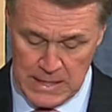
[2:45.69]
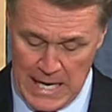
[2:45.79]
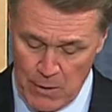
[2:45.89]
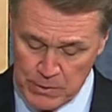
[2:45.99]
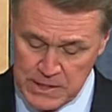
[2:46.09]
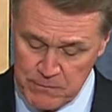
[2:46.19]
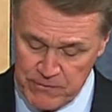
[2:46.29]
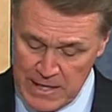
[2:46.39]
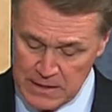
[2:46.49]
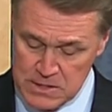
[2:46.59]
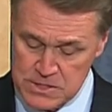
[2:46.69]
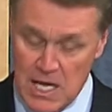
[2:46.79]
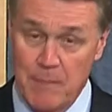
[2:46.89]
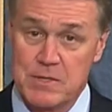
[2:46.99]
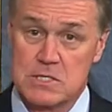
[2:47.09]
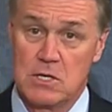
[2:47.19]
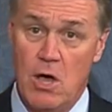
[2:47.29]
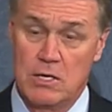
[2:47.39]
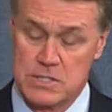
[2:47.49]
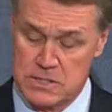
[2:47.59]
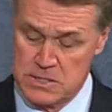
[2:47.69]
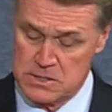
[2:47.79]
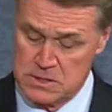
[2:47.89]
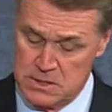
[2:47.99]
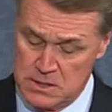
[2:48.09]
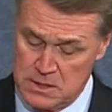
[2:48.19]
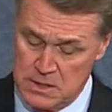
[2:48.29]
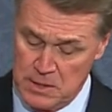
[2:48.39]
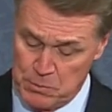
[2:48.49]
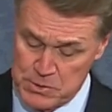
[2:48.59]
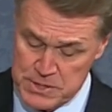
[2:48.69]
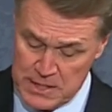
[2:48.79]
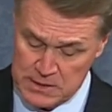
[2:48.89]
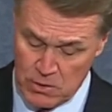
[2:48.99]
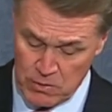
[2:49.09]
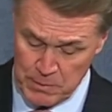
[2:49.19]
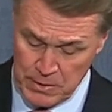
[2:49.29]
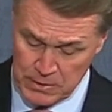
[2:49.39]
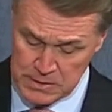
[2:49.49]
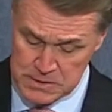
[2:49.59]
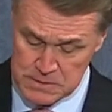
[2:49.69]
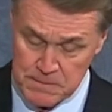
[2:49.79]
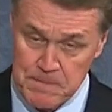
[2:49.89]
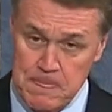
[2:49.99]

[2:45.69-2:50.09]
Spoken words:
I will keep fighting to stop this lawlessness and protect all Americans.